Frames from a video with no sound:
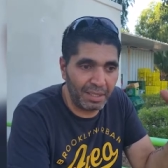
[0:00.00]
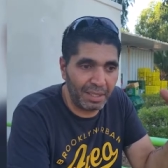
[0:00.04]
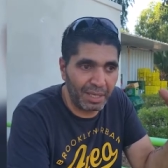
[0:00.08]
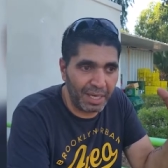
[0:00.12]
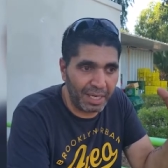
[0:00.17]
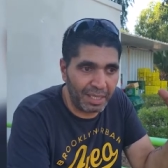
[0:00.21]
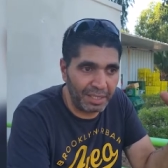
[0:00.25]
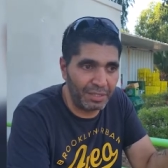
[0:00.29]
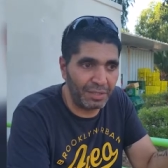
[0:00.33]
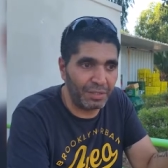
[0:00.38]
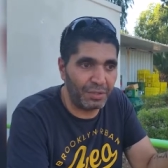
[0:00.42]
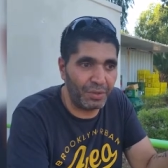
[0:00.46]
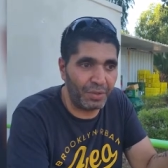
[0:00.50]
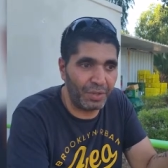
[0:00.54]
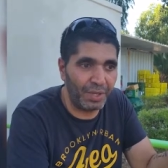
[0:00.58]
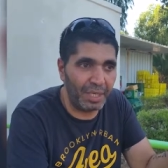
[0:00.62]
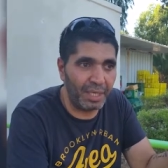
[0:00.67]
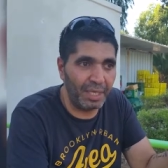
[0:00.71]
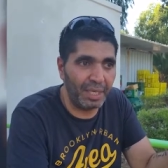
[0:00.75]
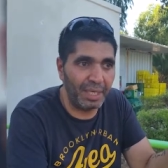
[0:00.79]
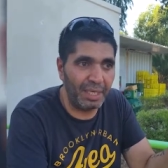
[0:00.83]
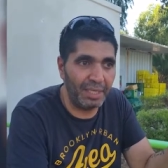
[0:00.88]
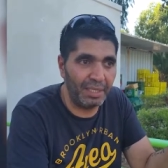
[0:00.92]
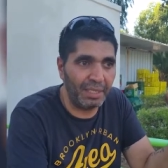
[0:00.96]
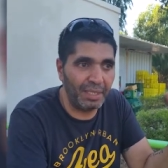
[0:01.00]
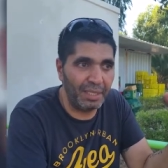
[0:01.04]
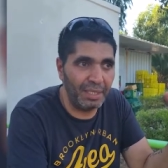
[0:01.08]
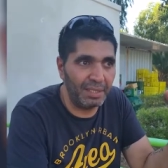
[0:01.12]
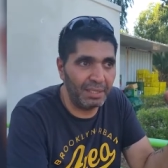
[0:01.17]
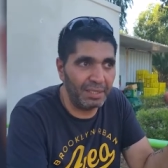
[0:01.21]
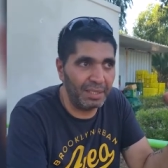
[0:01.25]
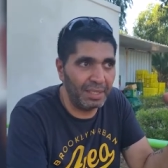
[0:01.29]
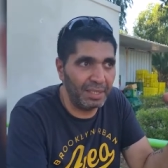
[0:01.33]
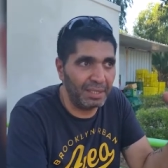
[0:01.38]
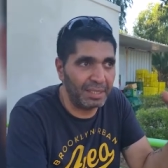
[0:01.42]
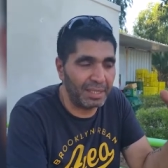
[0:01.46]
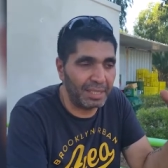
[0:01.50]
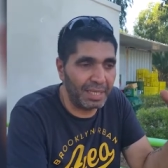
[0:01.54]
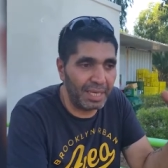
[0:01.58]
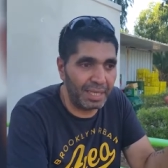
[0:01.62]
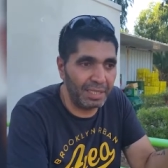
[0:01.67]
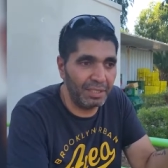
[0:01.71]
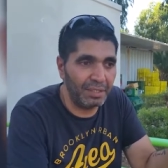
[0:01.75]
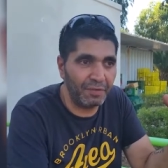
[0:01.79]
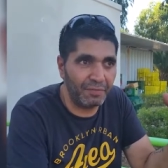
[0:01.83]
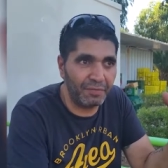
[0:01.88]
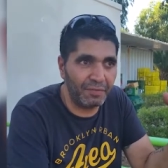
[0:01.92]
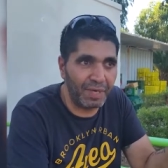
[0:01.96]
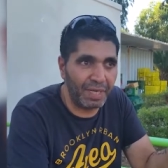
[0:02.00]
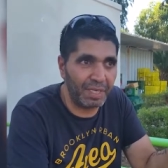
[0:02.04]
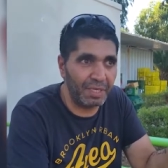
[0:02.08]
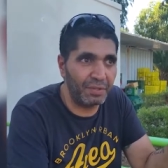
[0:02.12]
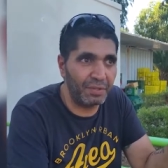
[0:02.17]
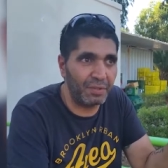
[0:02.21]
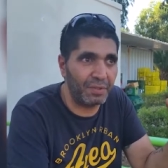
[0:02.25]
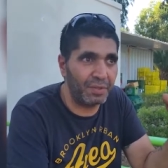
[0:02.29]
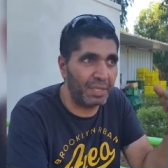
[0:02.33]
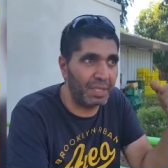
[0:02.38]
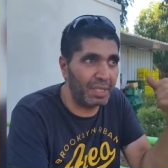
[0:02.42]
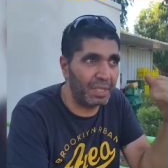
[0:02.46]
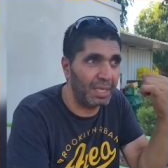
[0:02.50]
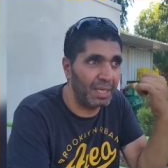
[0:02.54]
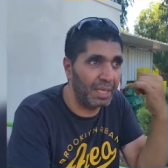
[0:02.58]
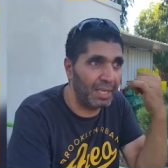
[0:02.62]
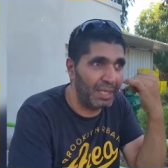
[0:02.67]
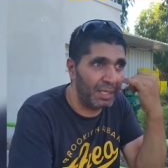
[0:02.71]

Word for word: country, in this kind of country.